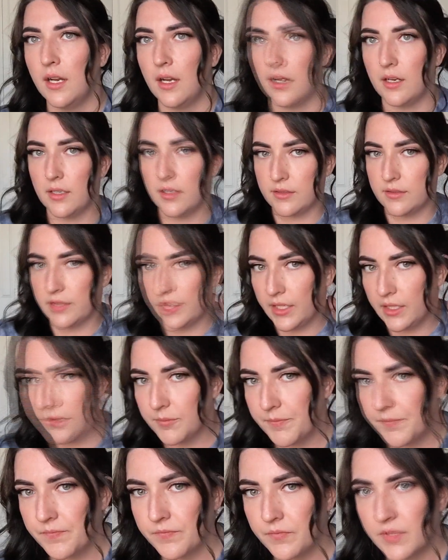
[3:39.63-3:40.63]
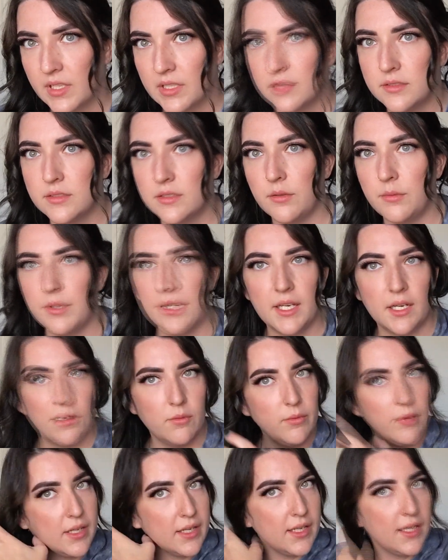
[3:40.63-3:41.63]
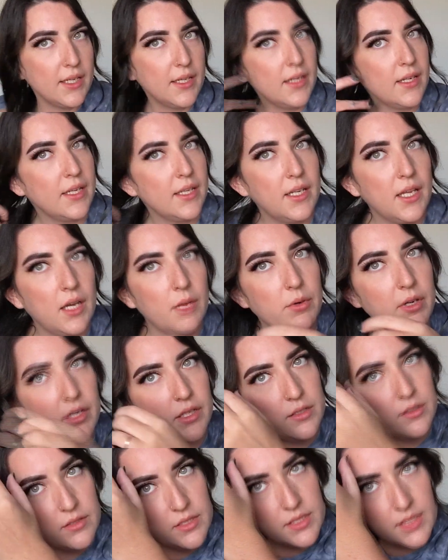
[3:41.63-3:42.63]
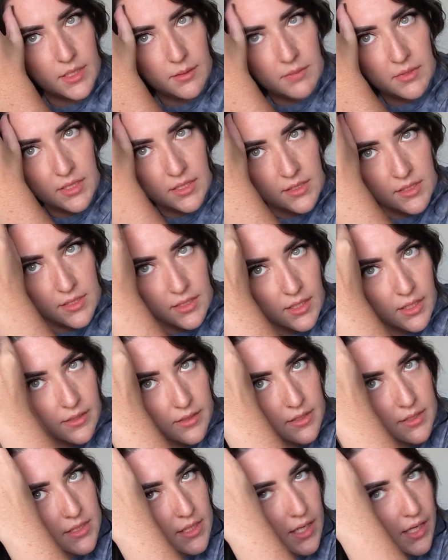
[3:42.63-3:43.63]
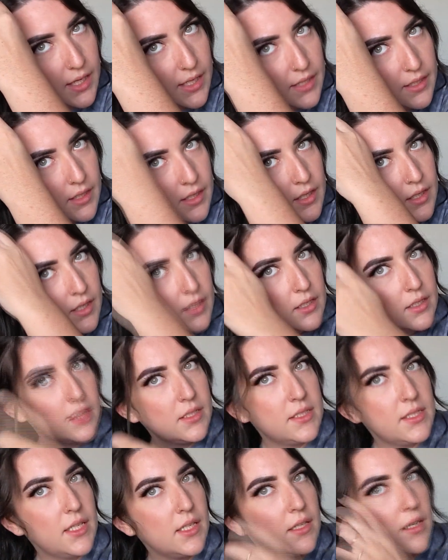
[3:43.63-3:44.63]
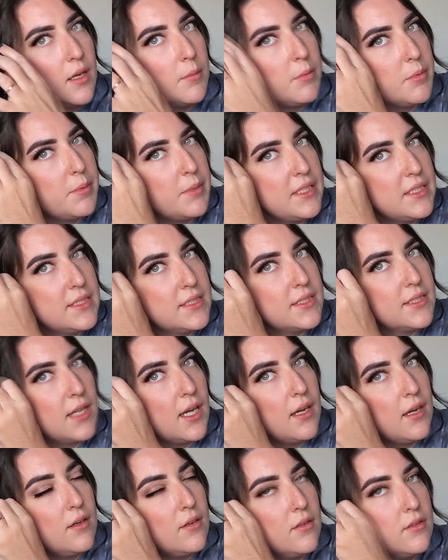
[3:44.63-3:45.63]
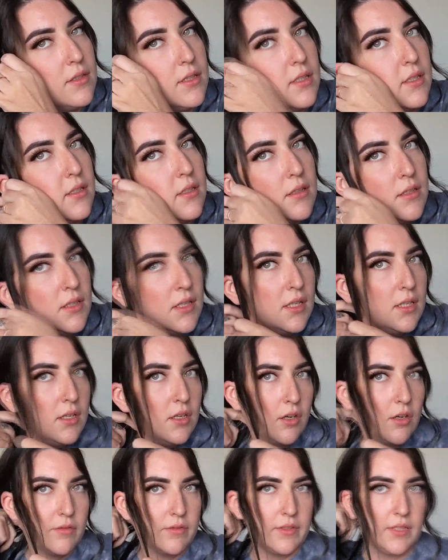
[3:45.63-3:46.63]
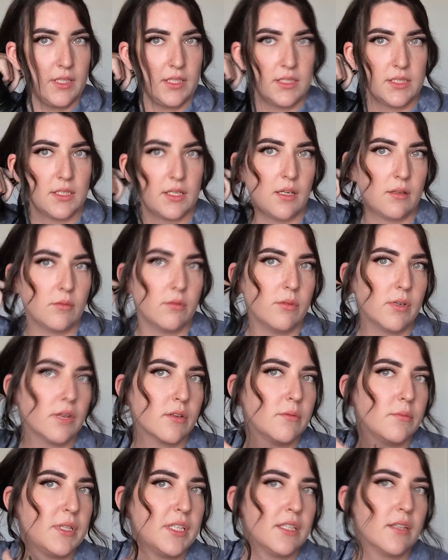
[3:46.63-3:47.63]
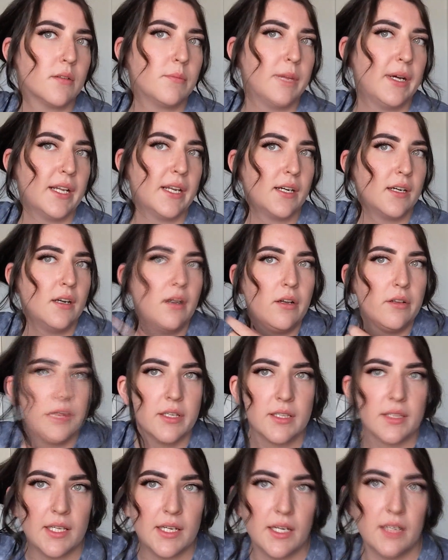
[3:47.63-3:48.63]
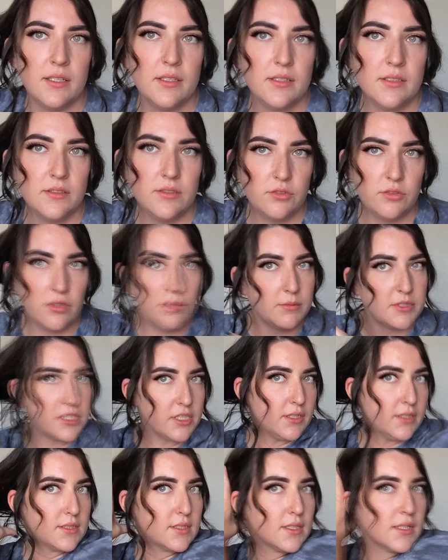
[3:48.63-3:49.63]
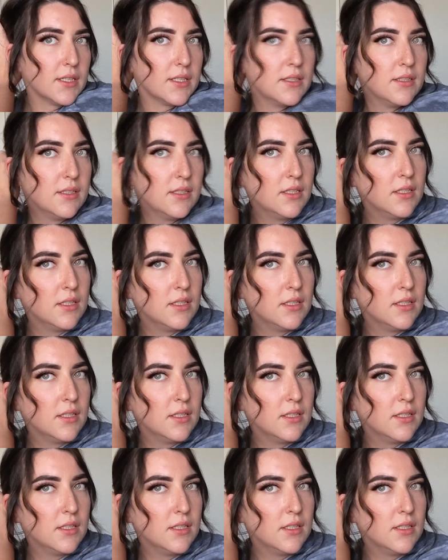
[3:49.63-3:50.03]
All right, so we got one in, and now we're gonna do the same thing to the other side. I'm gonna take a couple pieces out. Hopefully this side will work with me a little better. Oh, look at that, so much easier.